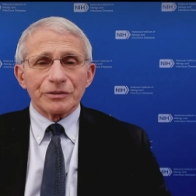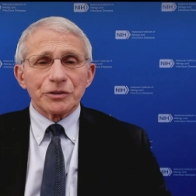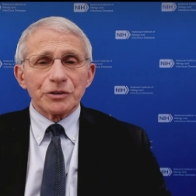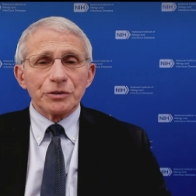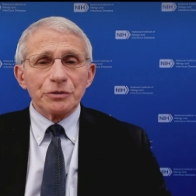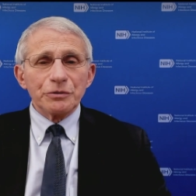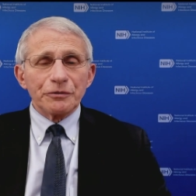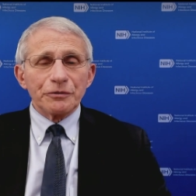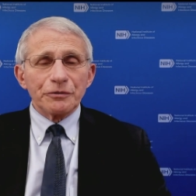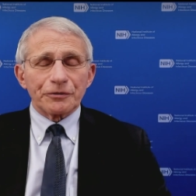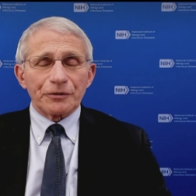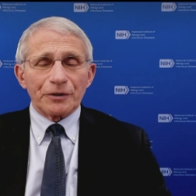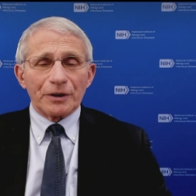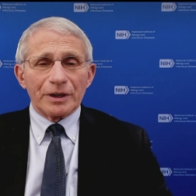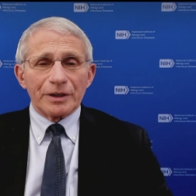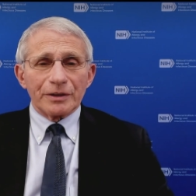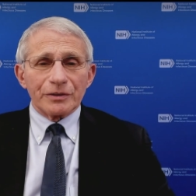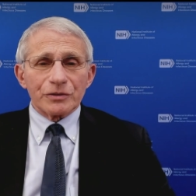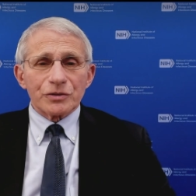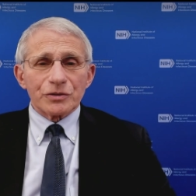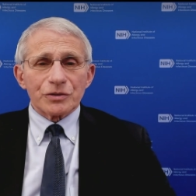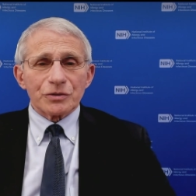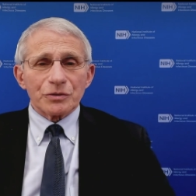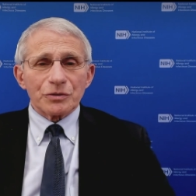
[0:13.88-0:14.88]
two
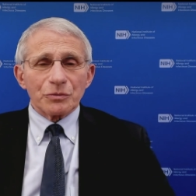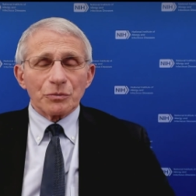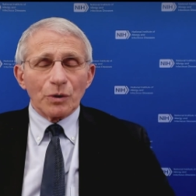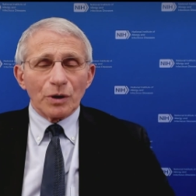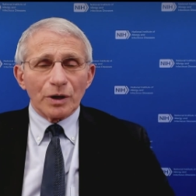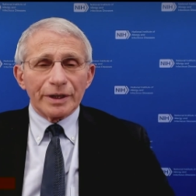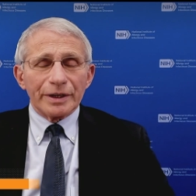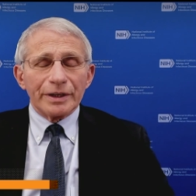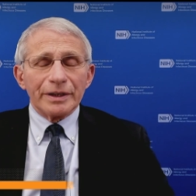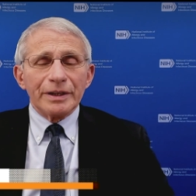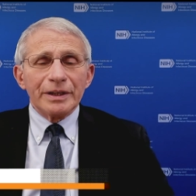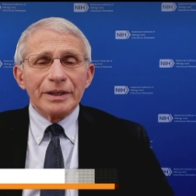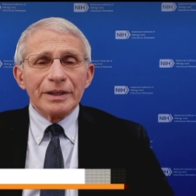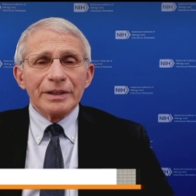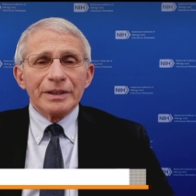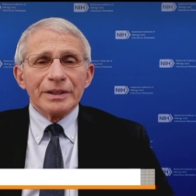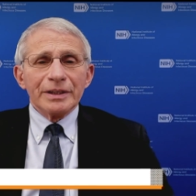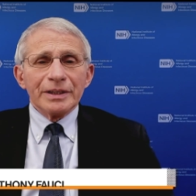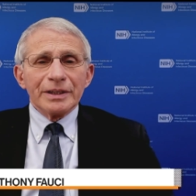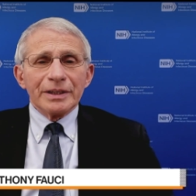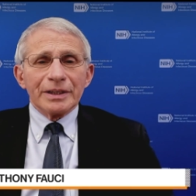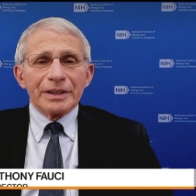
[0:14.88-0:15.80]
fronts. One